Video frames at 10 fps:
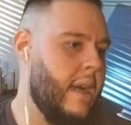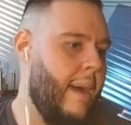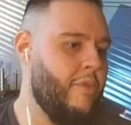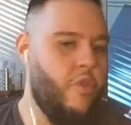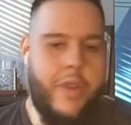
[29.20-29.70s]

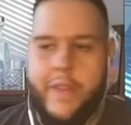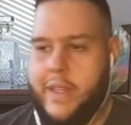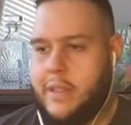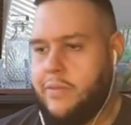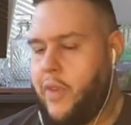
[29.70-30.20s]
I'm doing
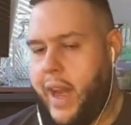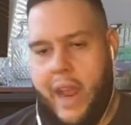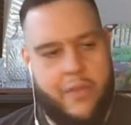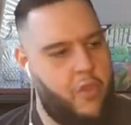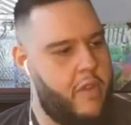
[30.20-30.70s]
this right
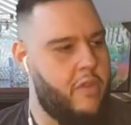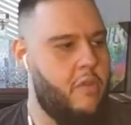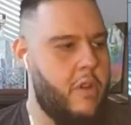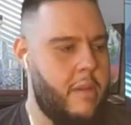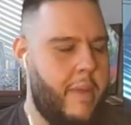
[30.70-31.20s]
after I've
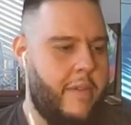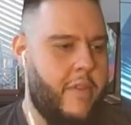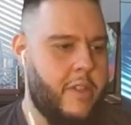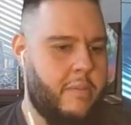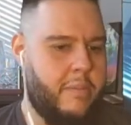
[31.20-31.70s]
recorded my
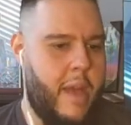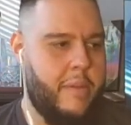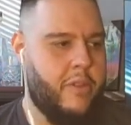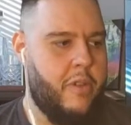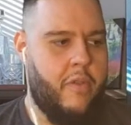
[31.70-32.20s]
first
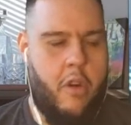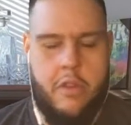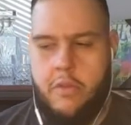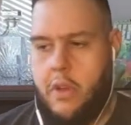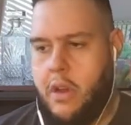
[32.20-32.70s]
episode of Are
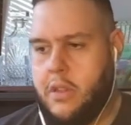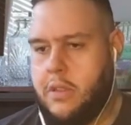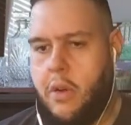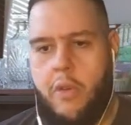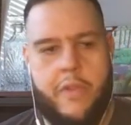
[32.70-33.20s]
You Lost?
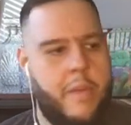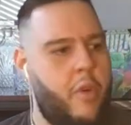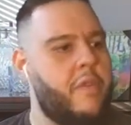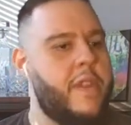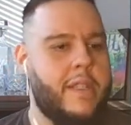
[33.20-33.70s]
So hopefully
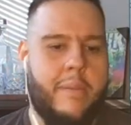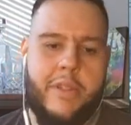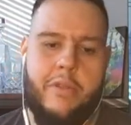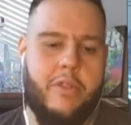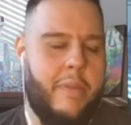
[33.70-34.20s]
both of these
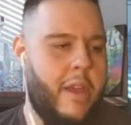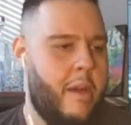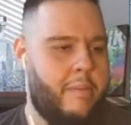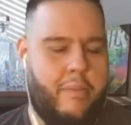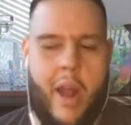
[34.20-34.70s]
episodes will be
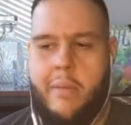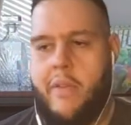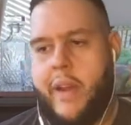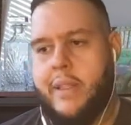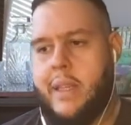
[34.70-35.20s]
up
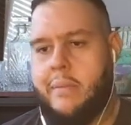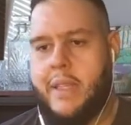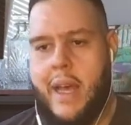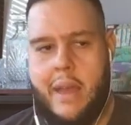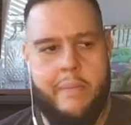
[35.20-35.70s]
probably around the same
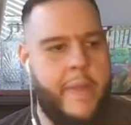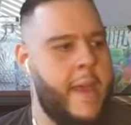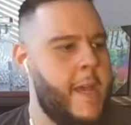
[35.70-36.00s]
time.